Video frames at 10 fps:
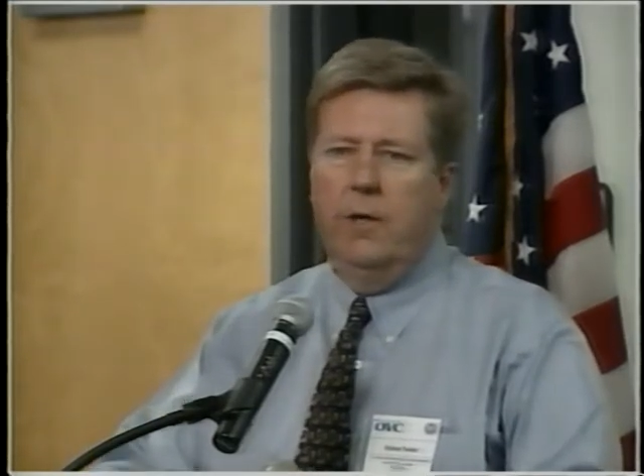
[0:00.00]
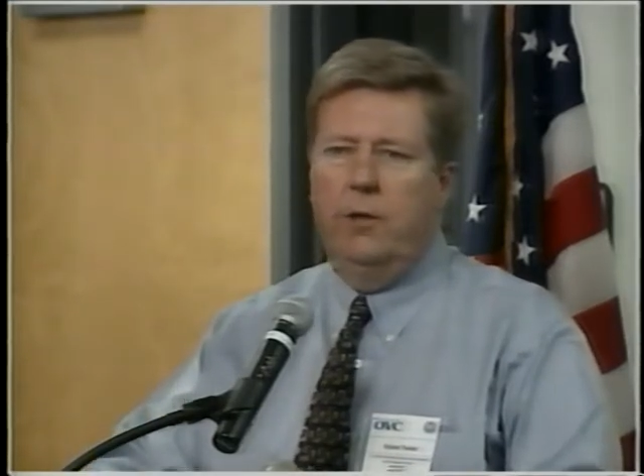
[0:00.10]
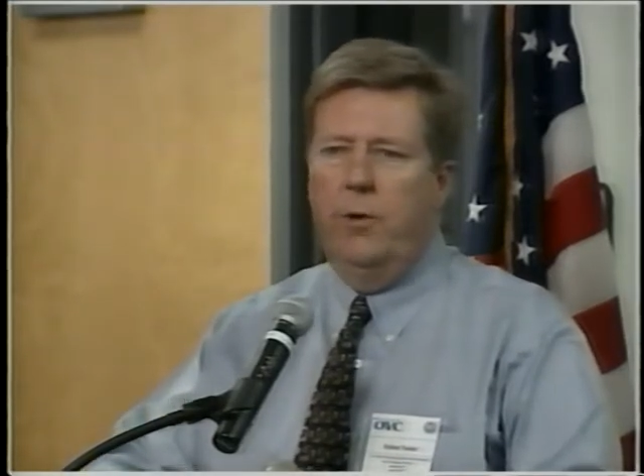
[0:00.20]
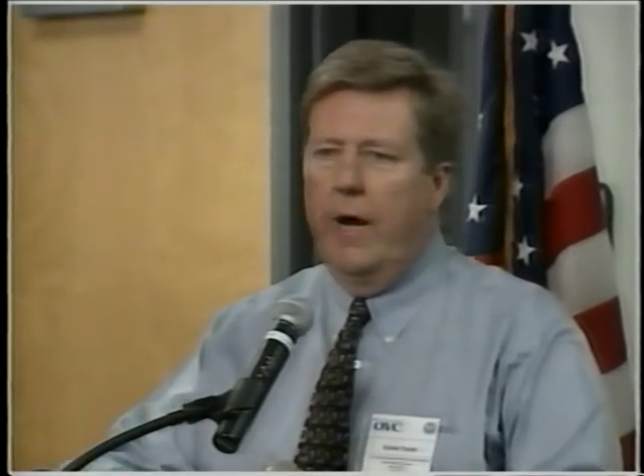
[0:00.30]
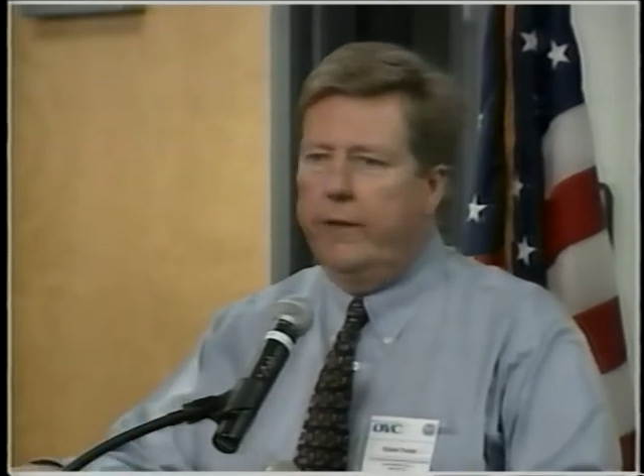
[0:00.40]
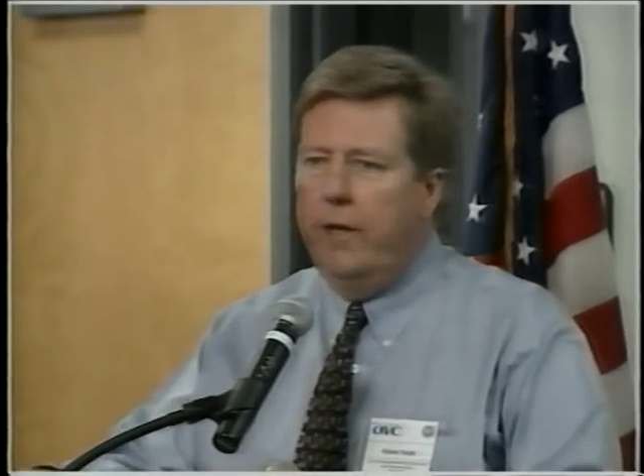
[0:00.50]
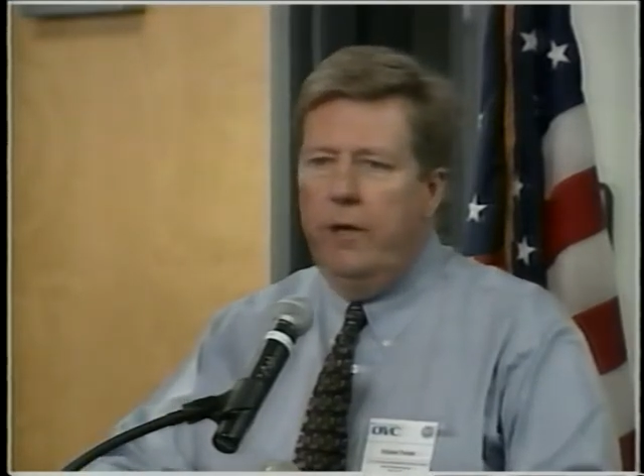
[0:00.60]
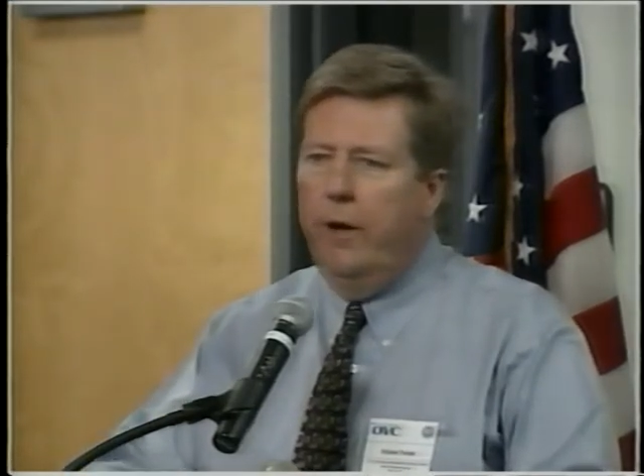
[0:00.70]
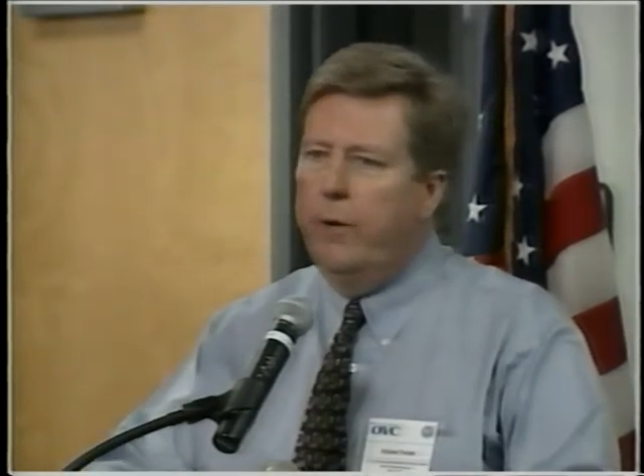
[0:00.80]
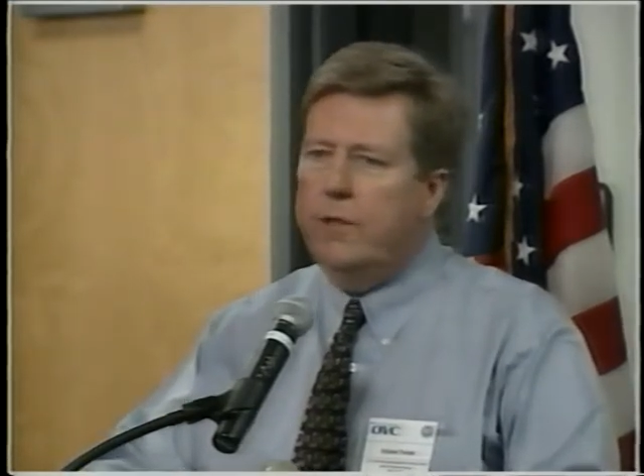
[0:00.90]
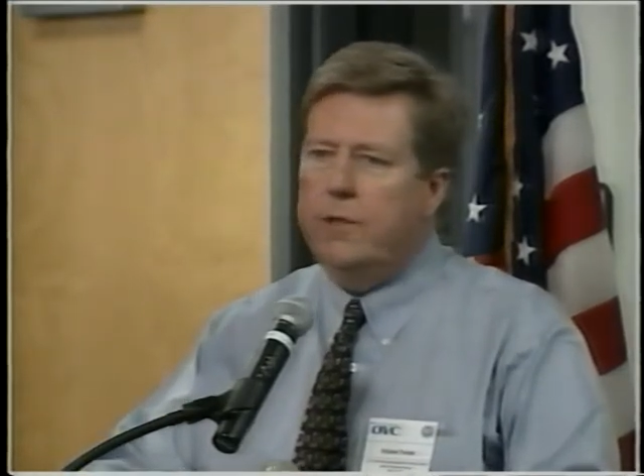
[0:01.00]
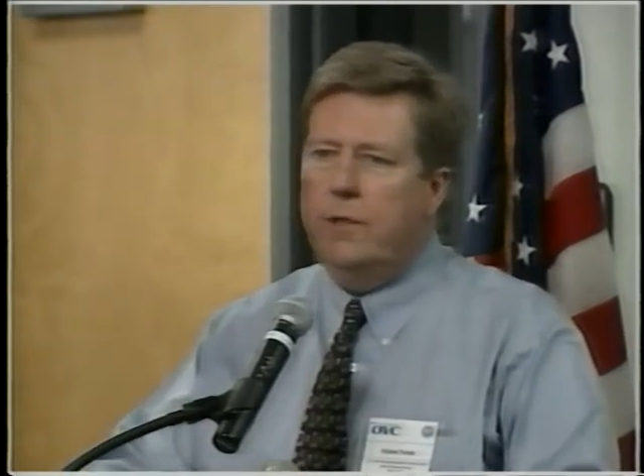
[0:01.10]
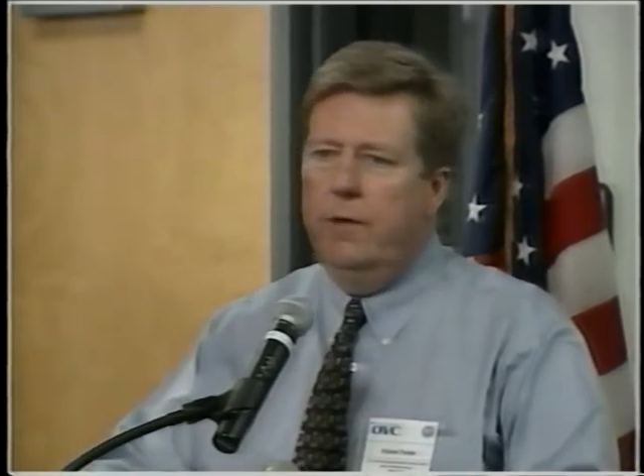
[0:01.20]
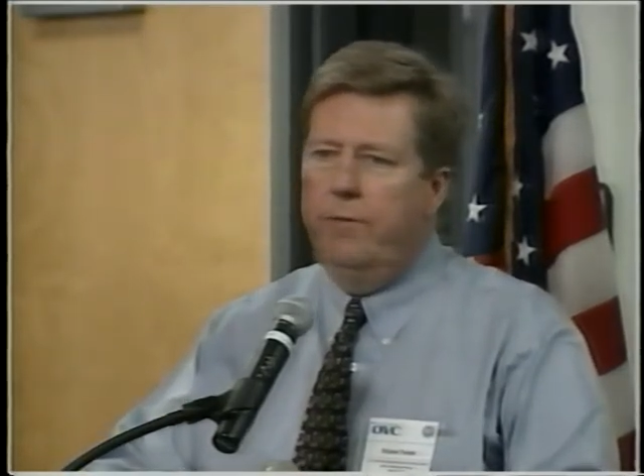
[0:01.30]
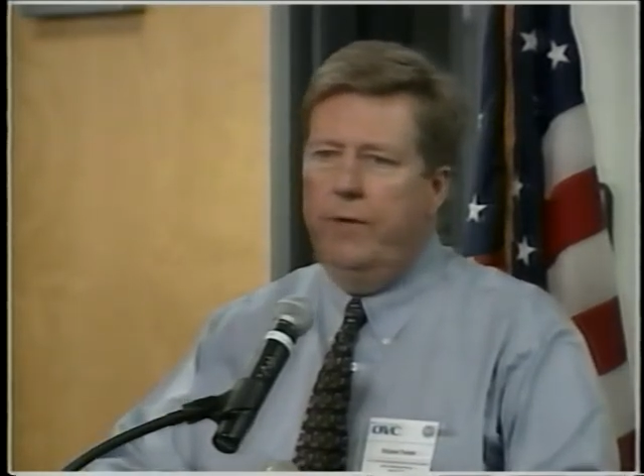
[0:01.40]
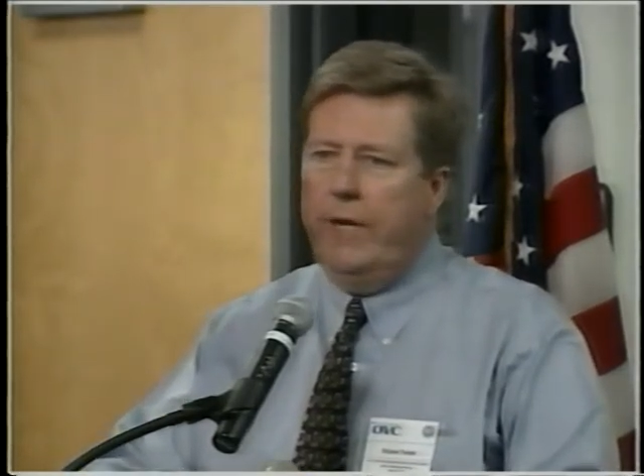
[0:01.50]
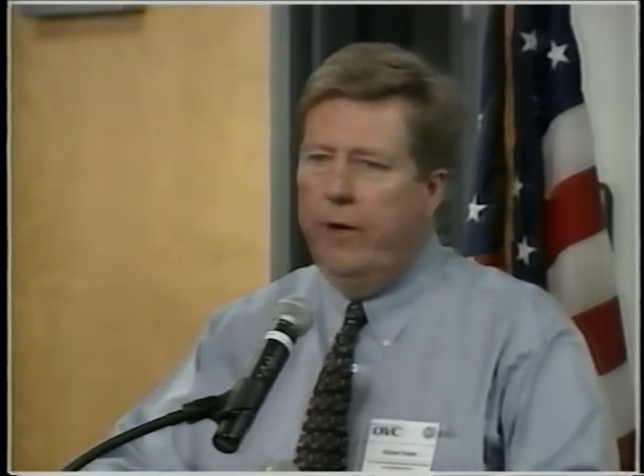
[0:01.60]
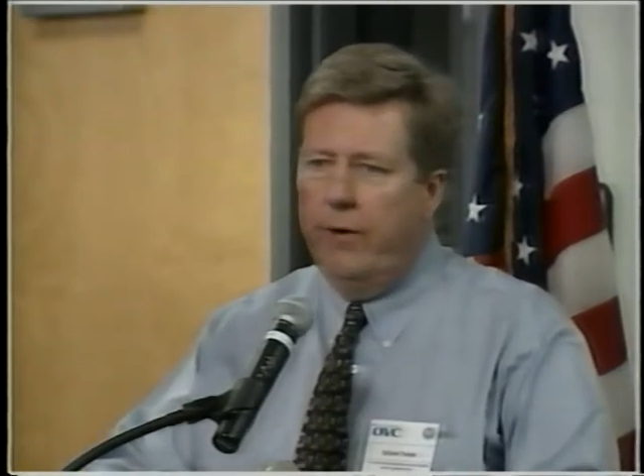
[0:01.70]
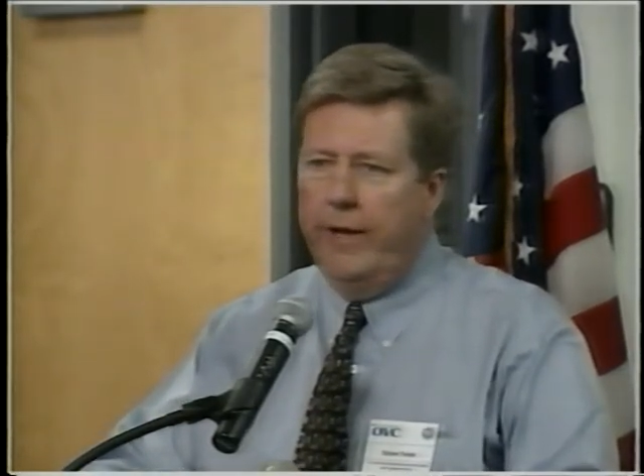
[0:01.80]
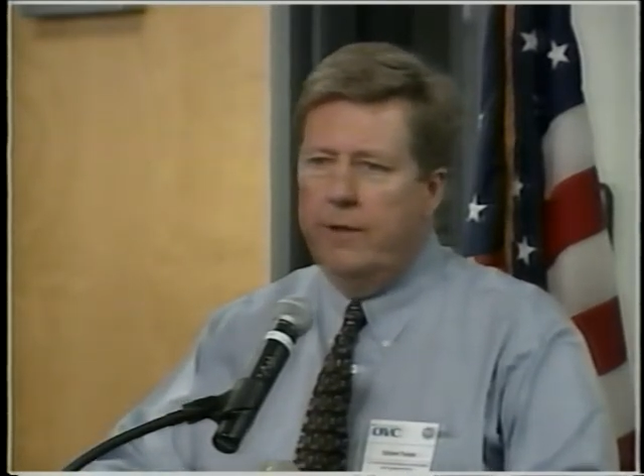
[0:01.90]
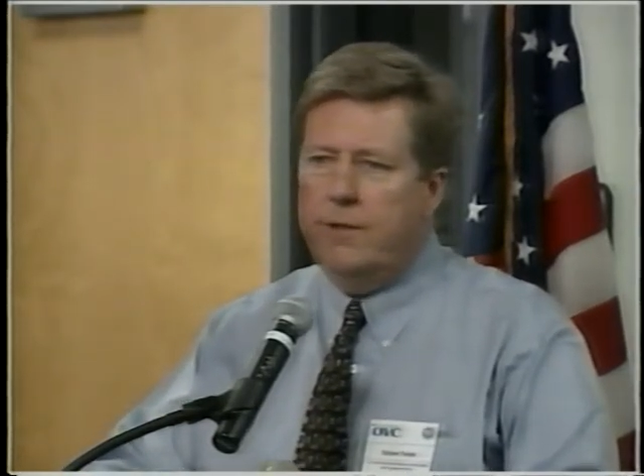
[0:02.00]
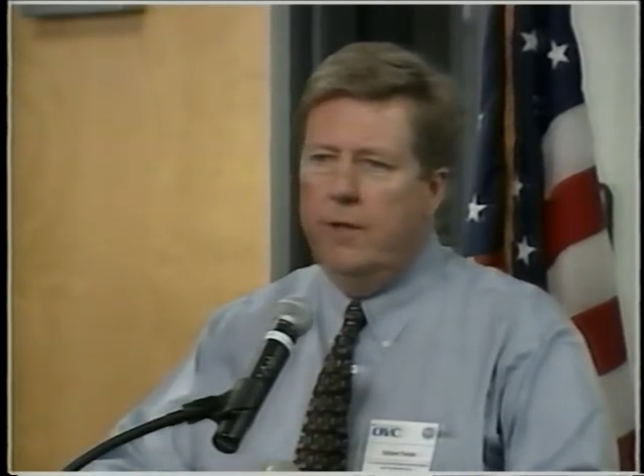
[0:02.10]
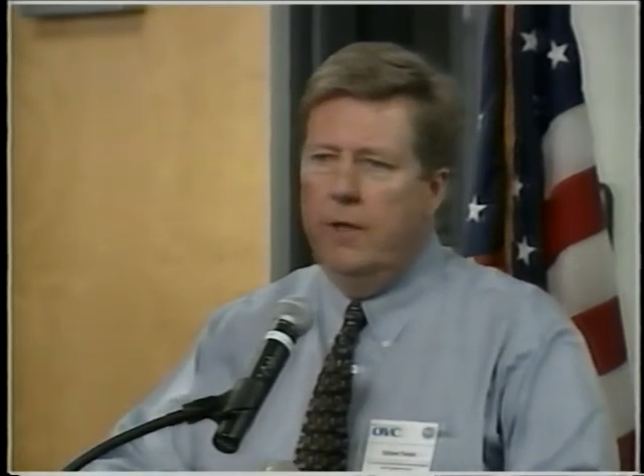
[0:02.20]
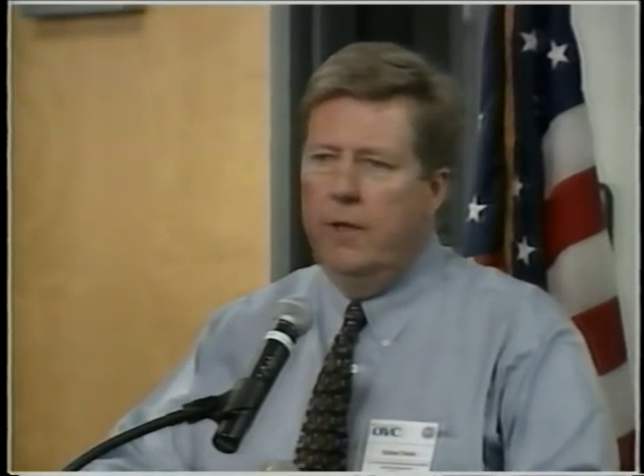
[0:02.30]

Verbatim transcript: do not get notice of hearings